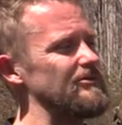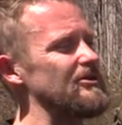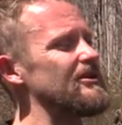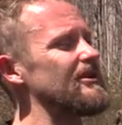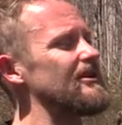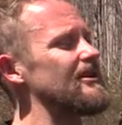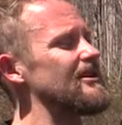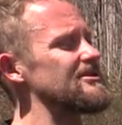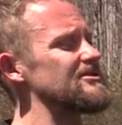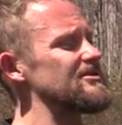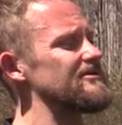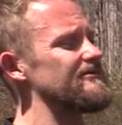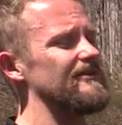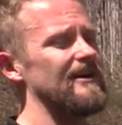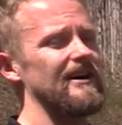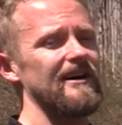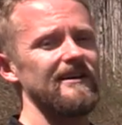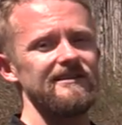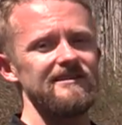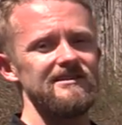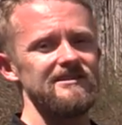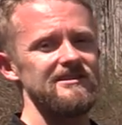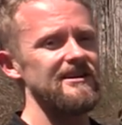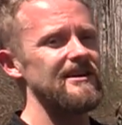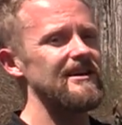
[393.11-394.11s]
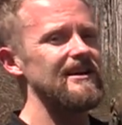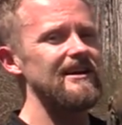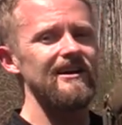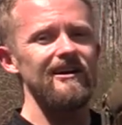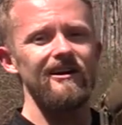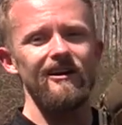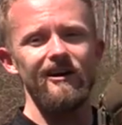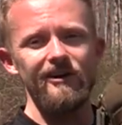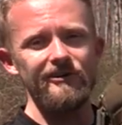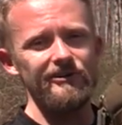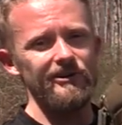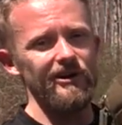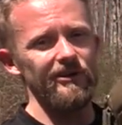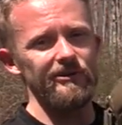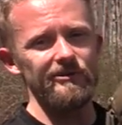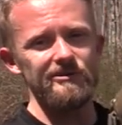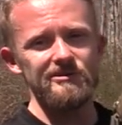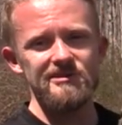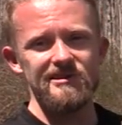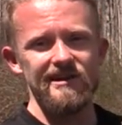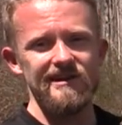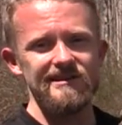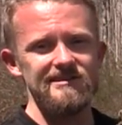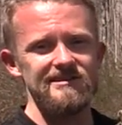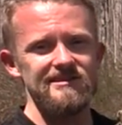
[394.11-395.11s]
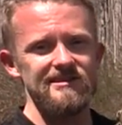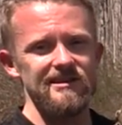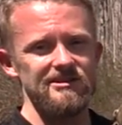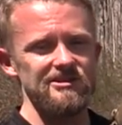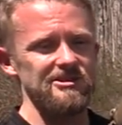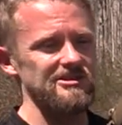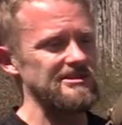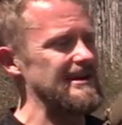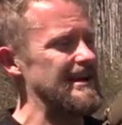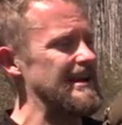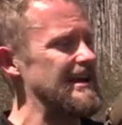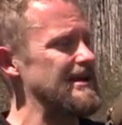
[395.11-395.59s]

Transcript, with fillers: You can also find this on other sites such as